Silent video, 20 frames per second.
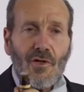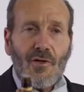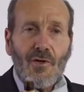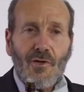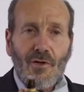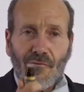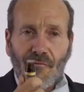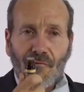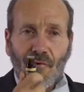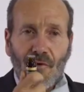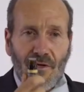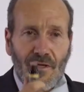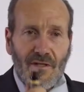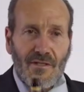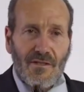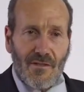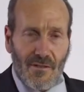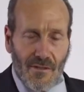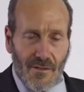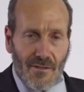oil of
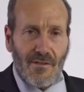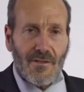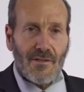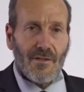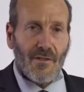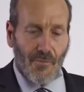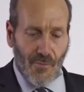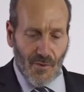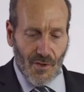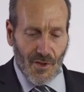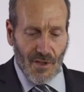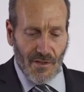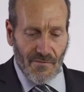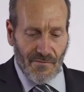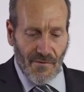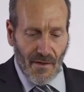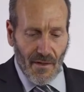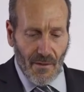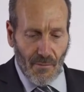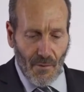frankincense, which is
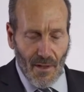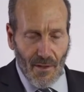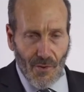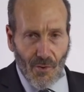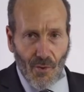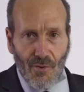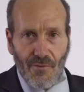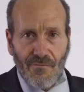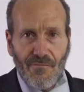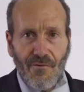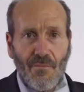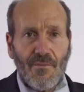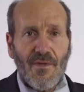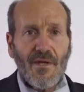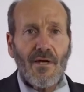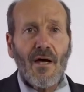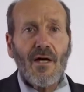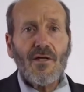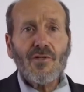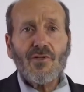very well known from the
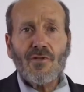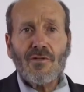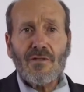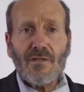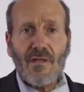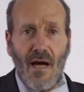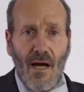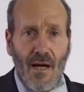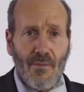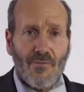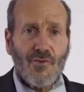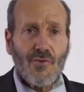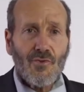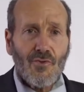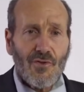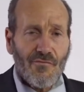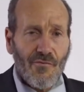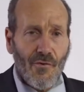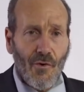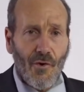ancient times,
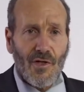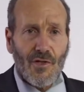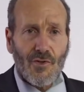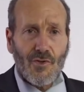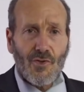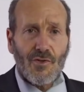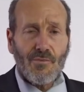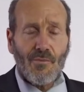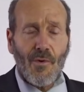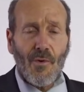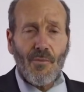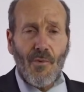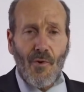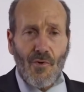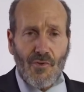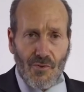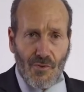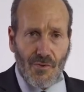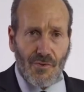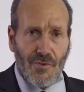used for religious
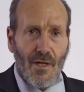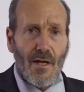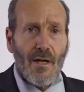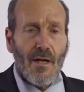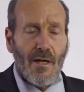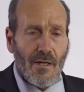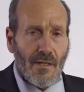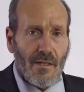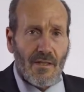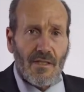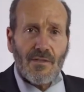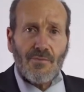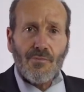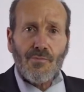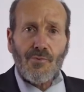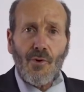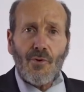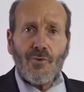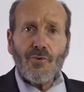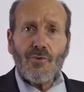purposes, is
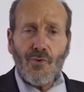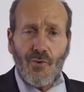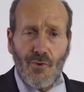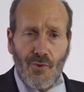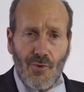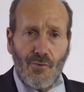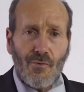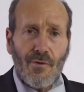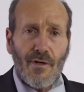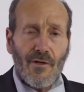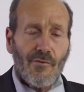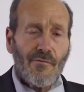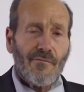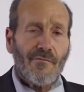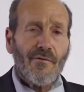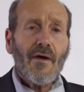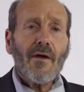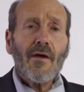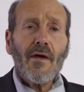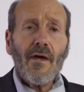brought to you in a
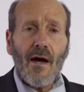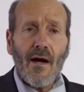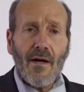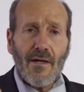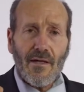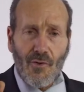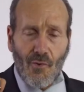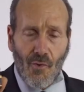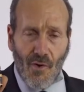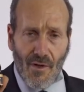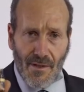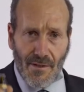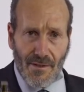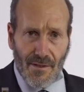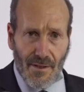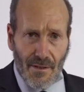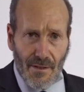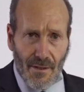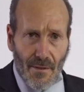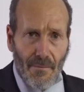very high
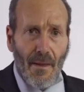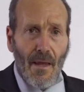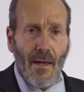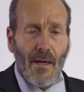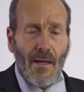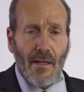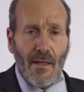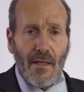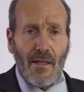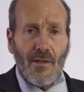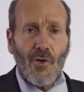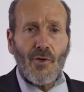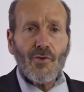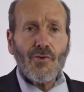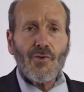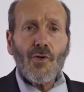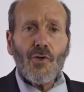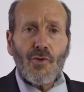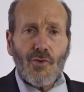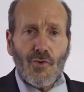quality in
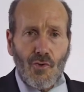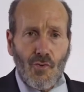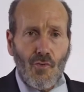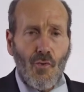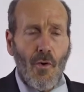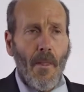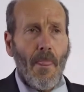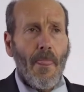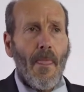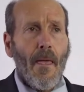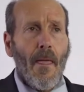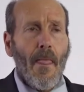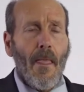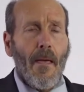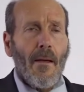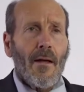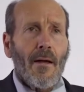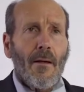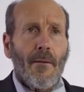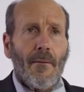order to
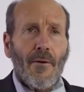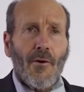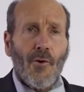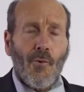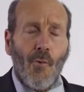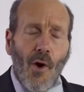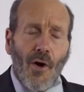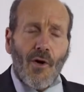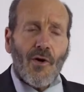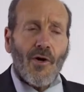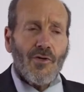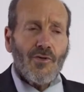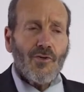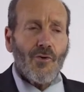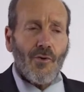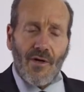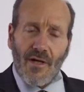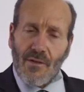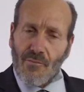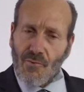work on your
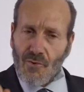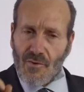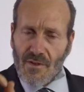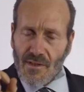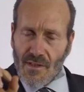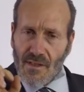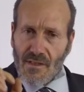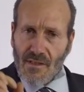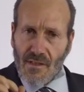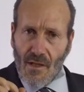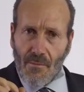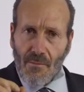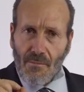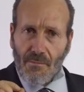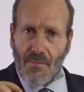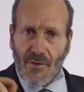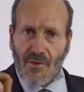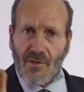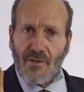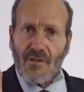immune system,
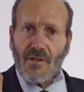but in